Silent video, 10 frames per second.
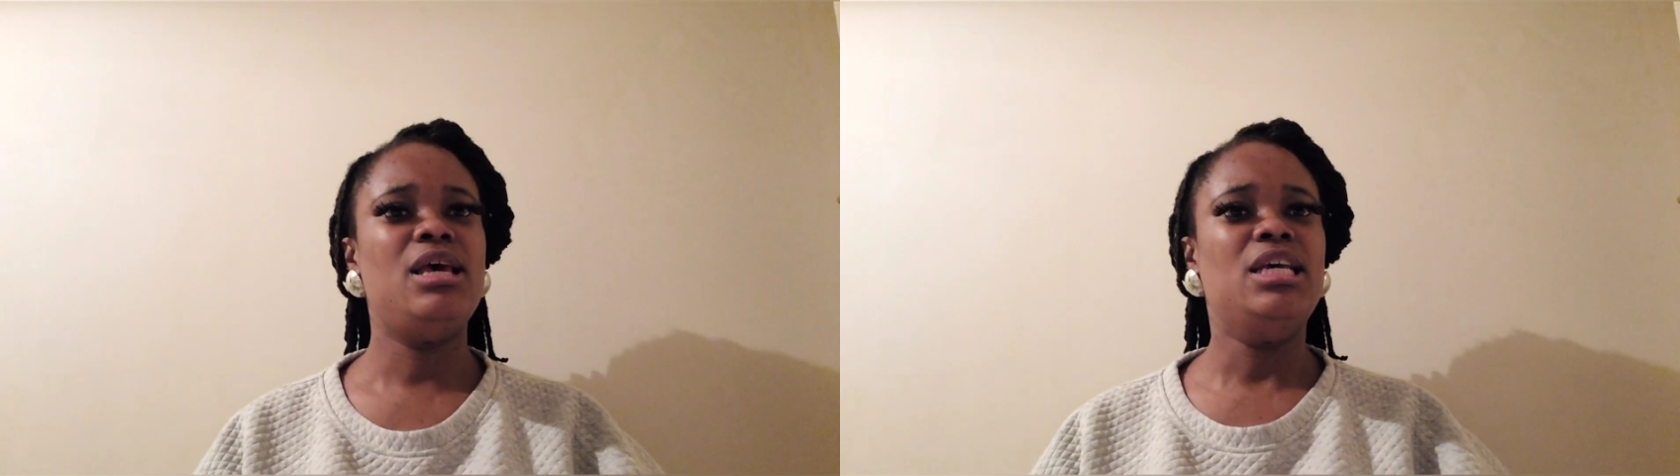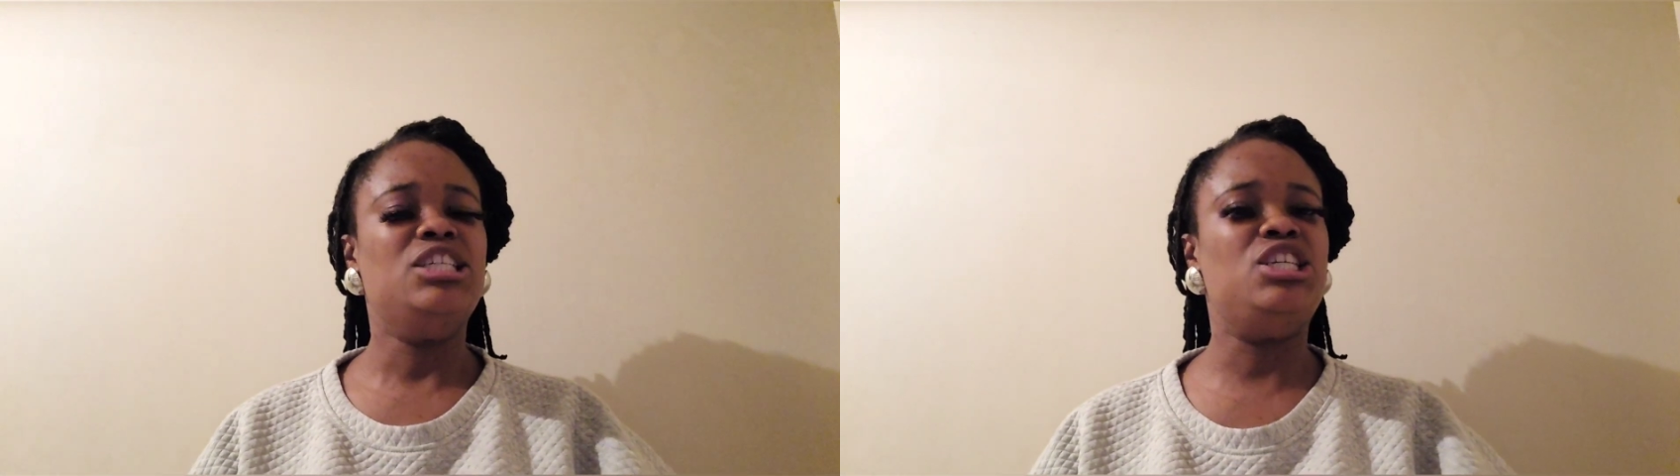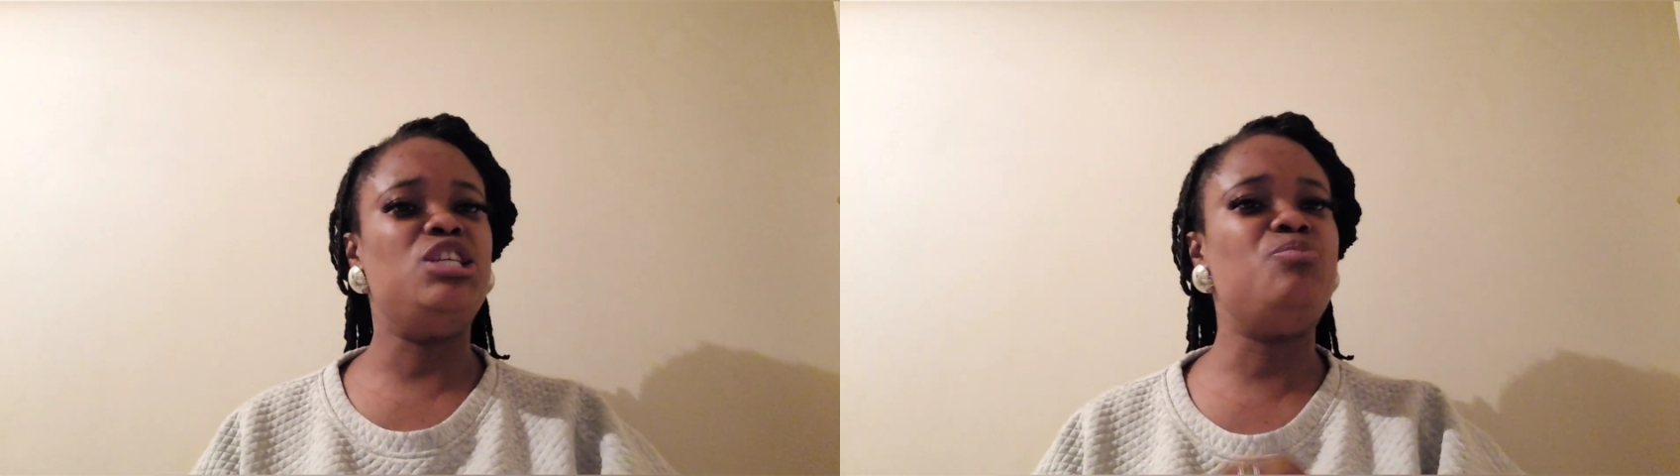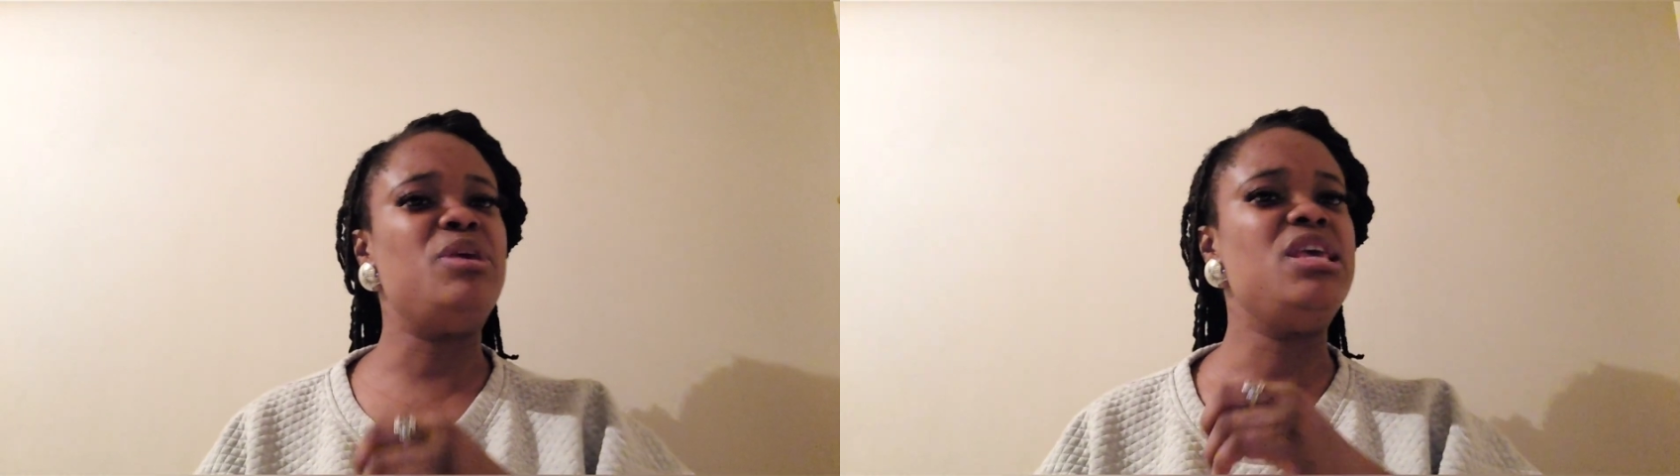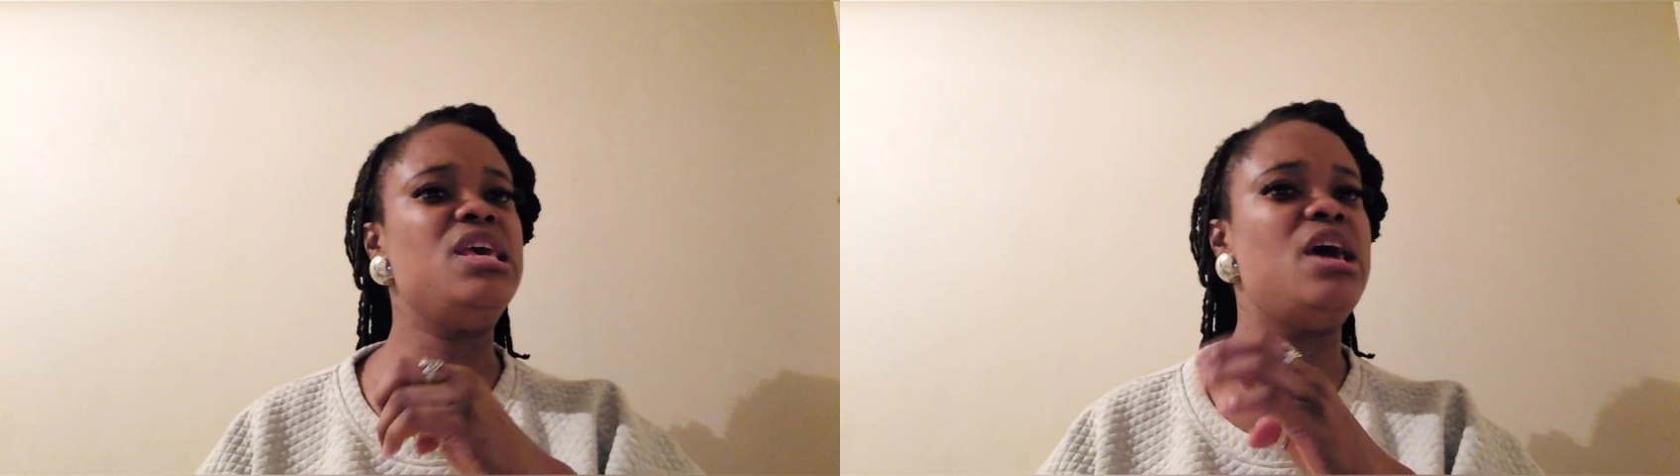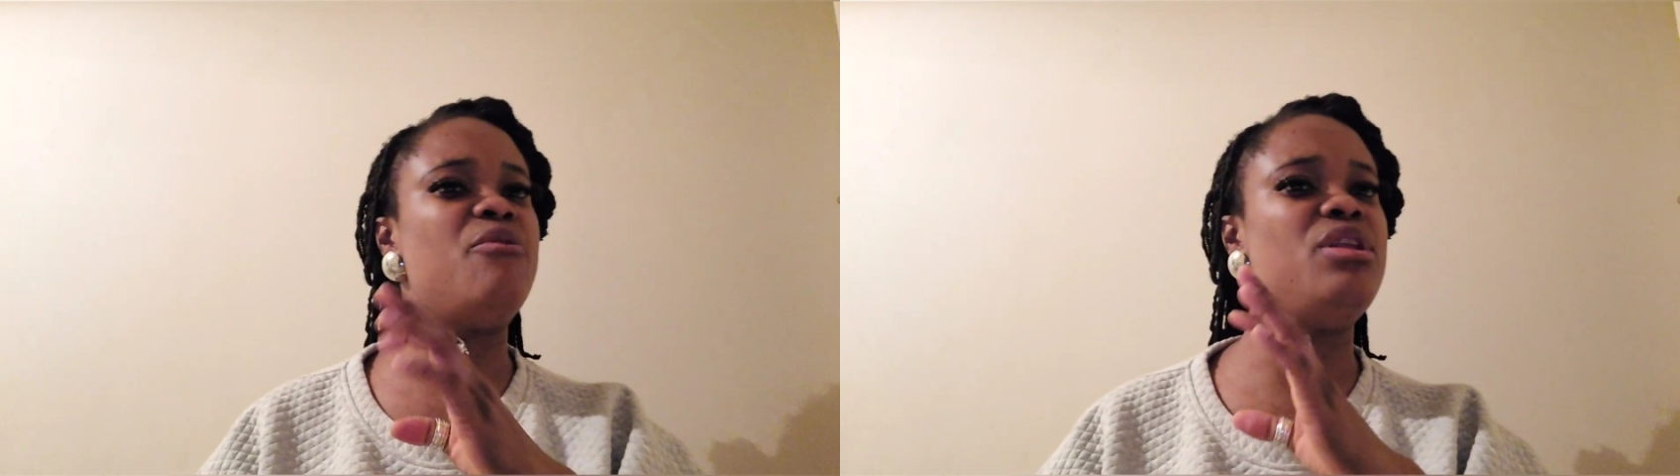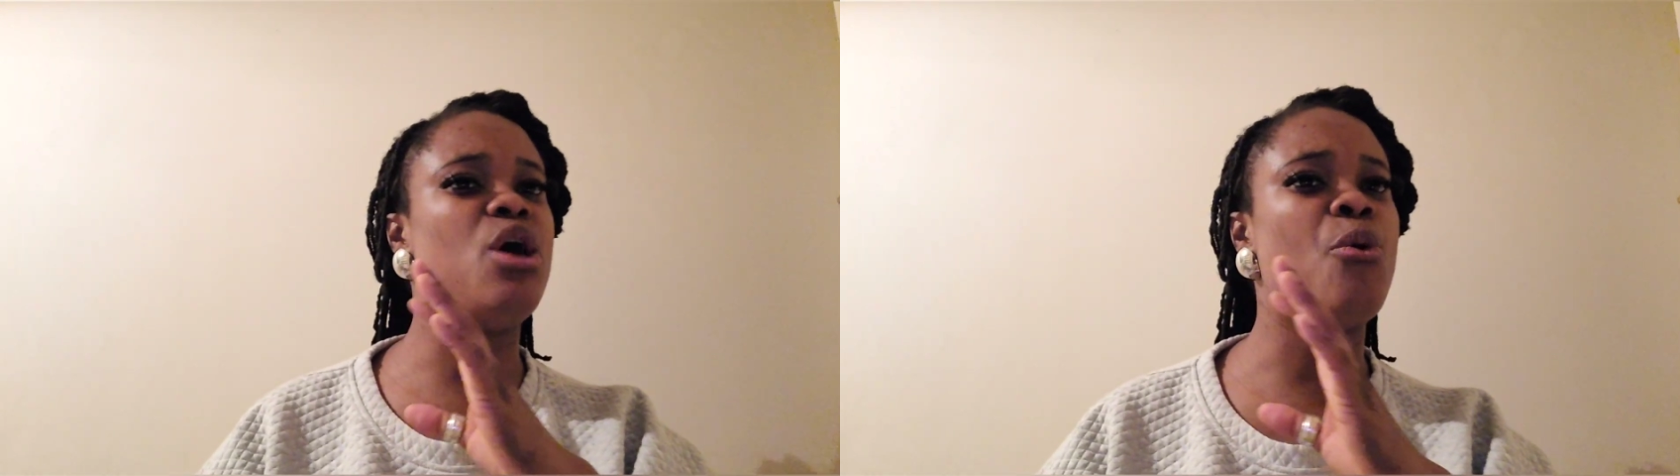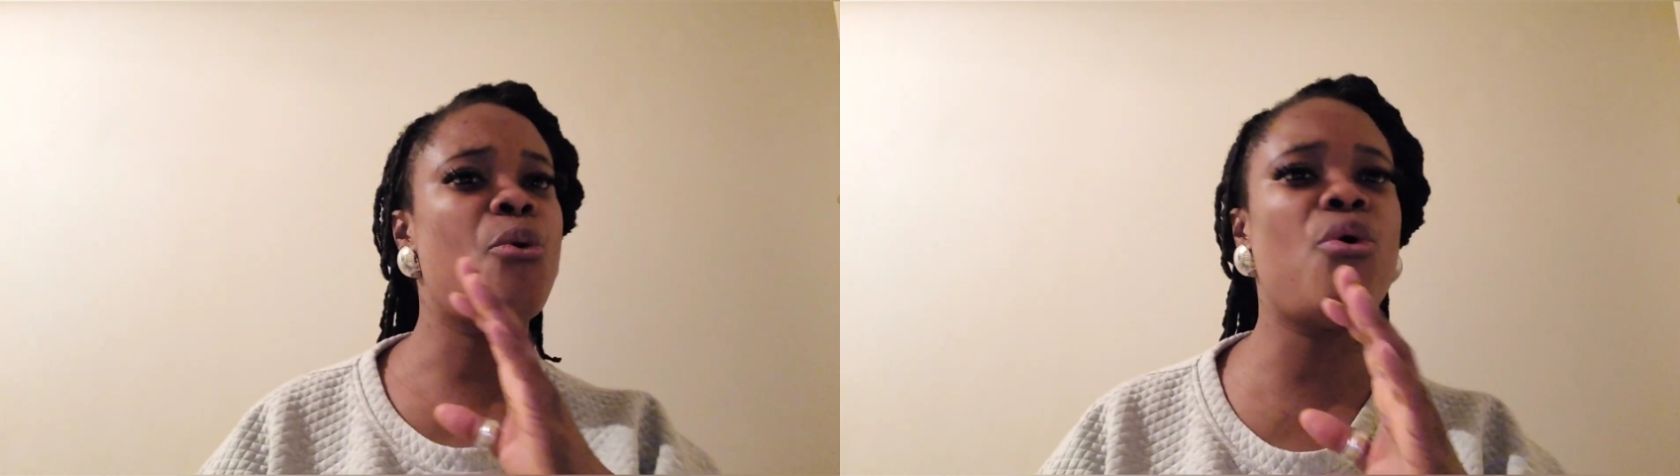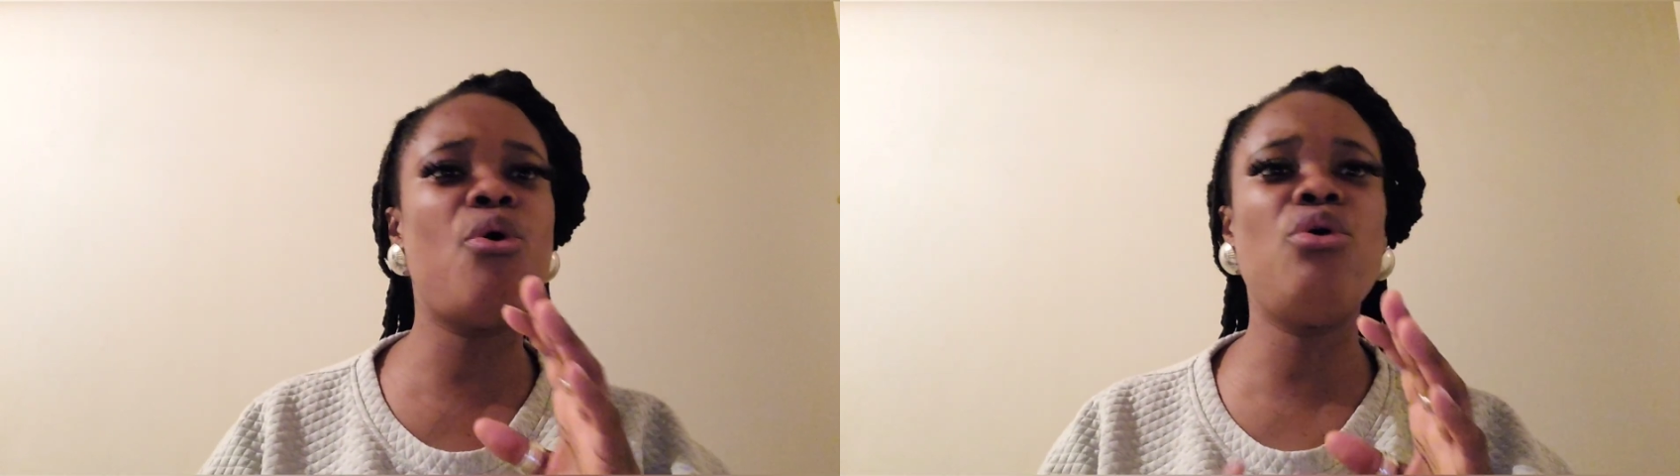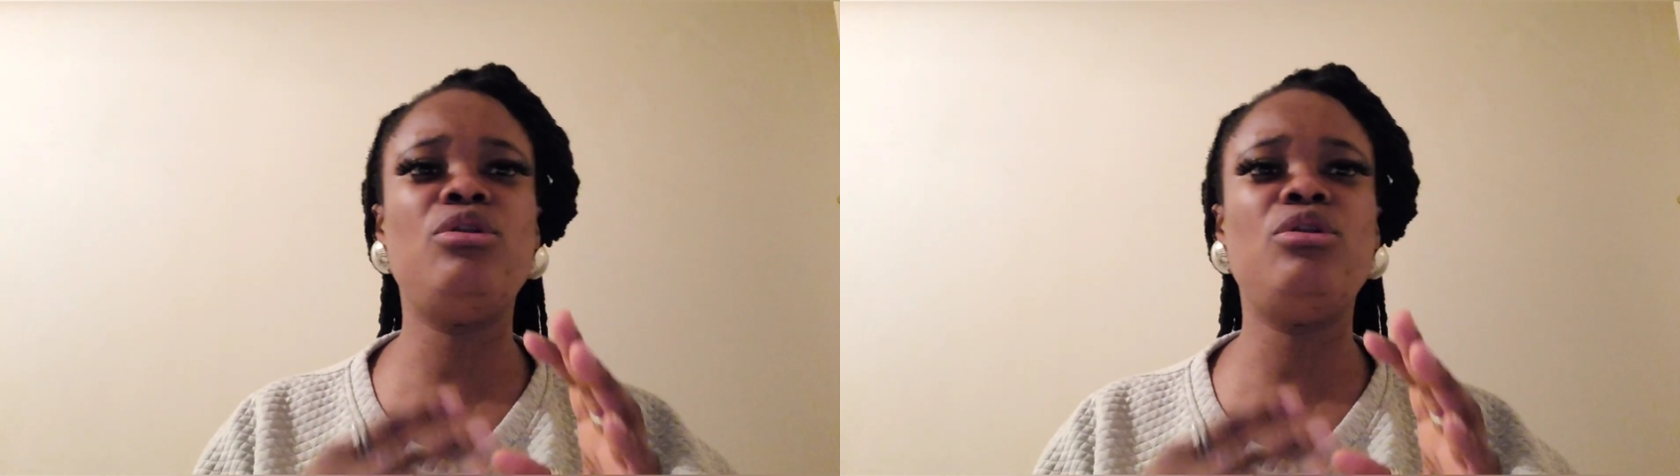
she's been hearing a whole